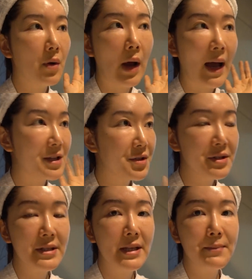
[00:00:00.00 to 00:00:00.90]
as you're
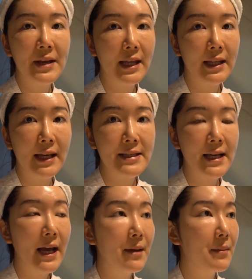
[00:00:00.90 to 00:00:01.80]
sleeping at
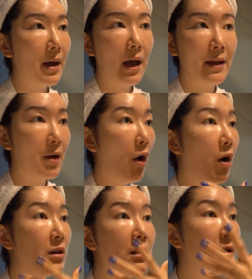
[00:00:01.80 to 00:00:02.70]
nighttime, and
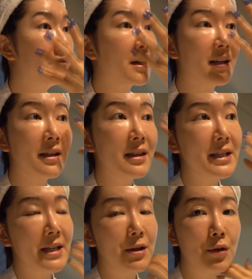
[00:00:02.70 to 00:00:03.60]
all of the
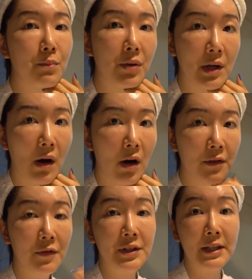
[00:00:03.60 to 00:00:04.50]
goodness that you put
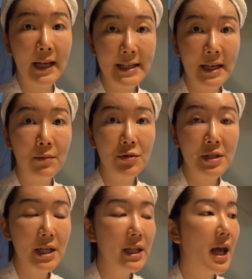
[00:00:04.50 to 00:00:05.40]
on for the nighttime
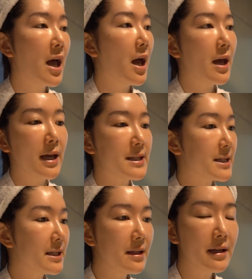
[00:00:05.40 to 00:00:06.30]
routine, it's
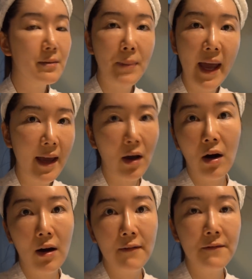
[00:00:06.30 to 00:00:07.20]
gonna pay
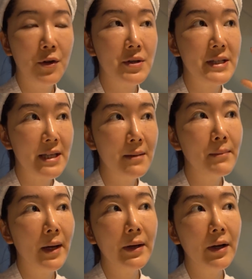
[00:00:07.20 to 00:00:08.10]
off. Your skin
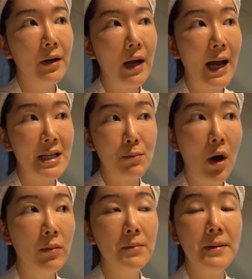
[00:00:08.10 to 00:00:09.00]
barrier has
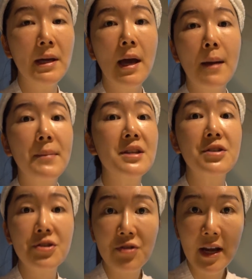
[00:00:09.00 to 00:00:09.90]
probably been
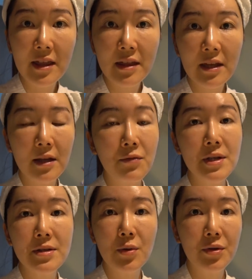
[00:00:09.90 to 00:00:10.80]
strengthened and
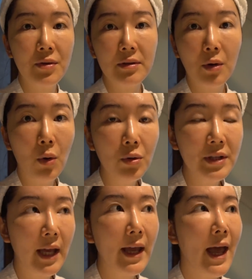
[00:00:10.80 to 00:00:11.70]
restored throughout the whole
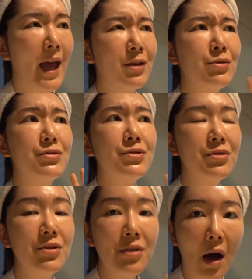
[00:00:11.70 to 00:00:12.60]
day, and you
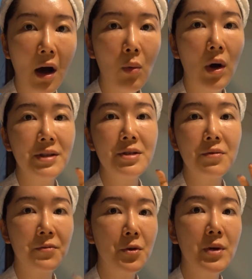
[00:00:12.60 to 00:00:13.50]
do not want
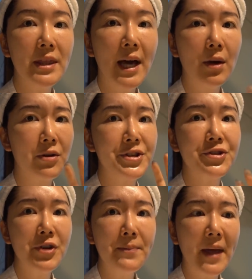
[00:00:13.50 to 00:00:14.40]
to ruin that or
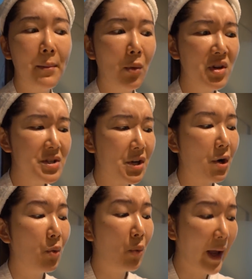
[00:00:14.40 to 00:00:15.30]
strip that moisture
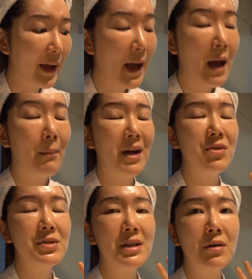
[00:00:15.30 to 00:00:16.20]
away by
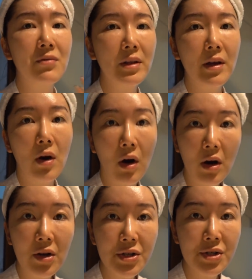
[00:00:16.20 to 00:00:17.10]
using a really
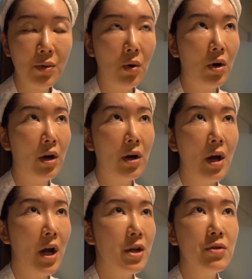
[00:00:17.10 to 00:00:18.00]
harsh or
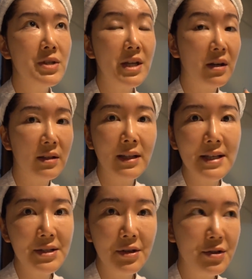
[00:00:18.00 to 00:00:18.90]
using a
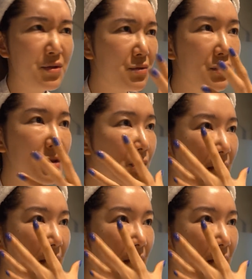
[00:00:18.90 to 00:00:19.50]
cleanser to, you know,